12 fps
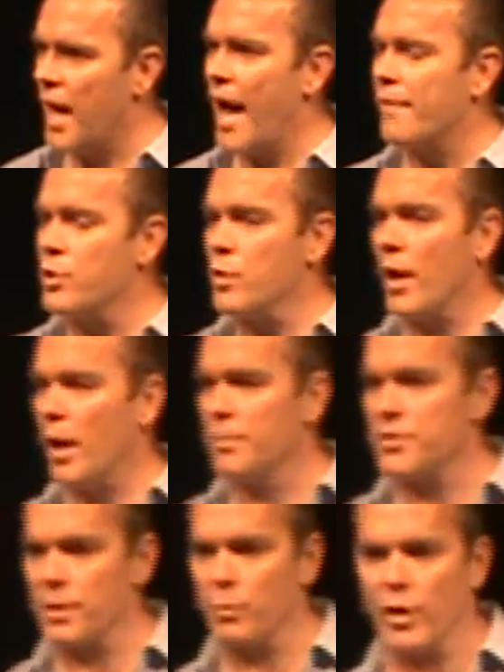Have you
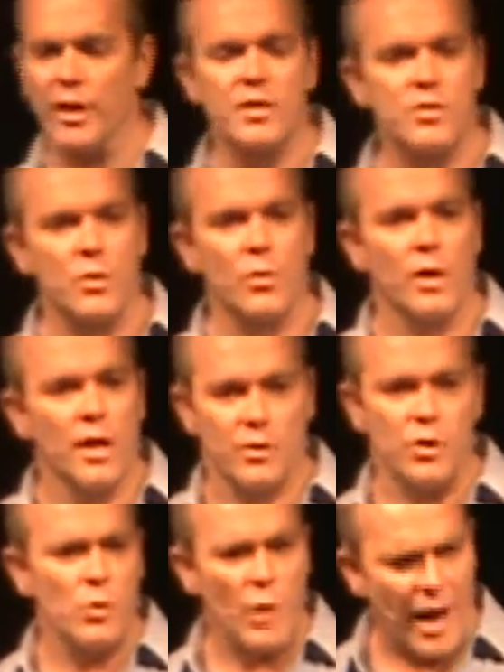helped someone? Do
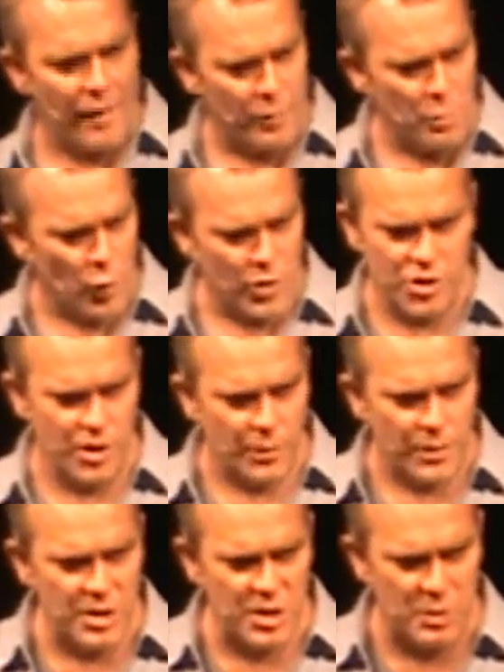you have a more
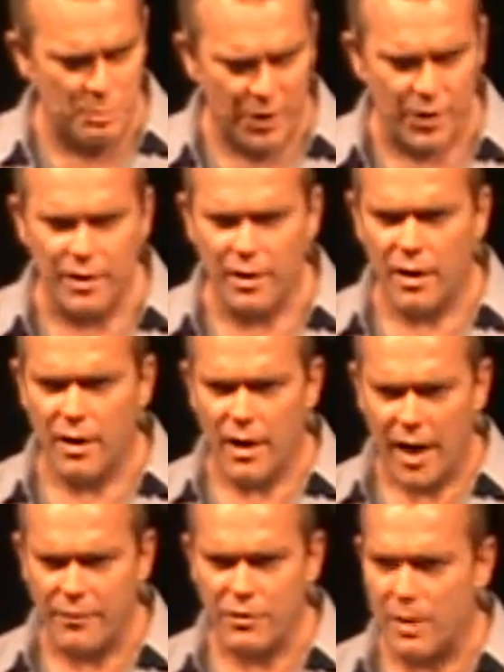generous spirit
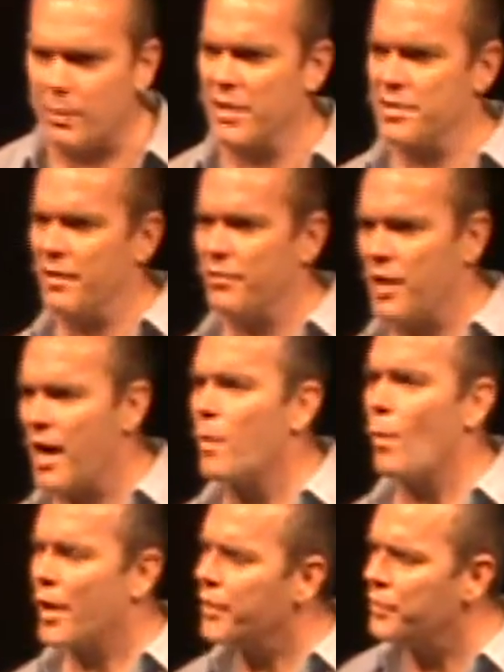after that? Because if
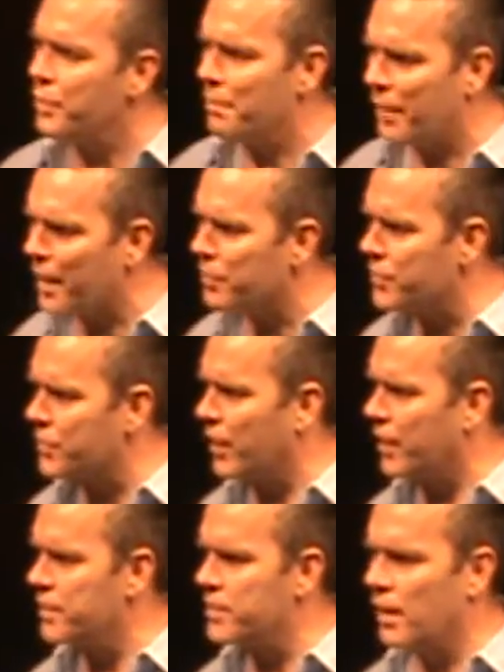not, why are you doing Bible
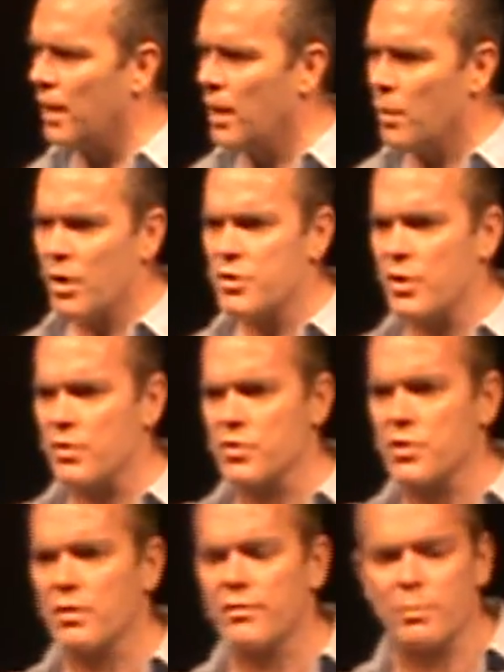studies? Why don't you go
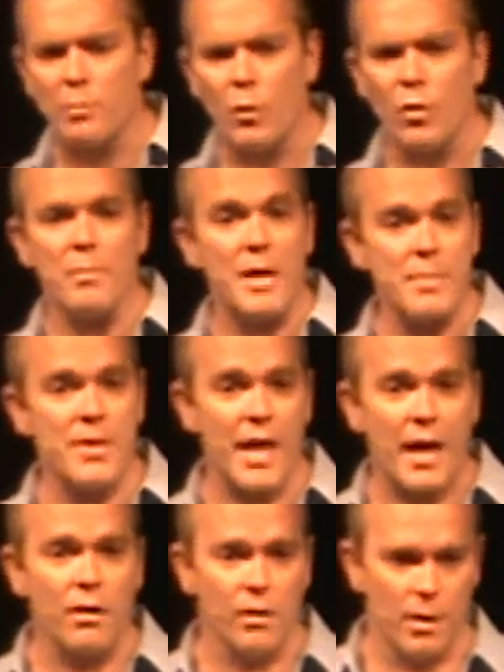serve the poor? Maybe
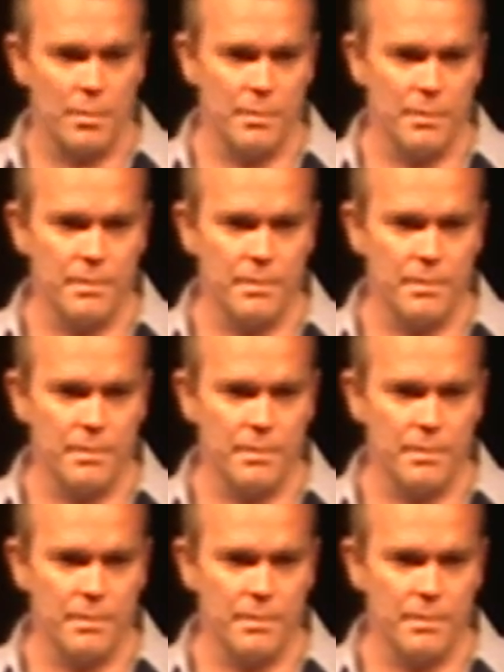that'll help.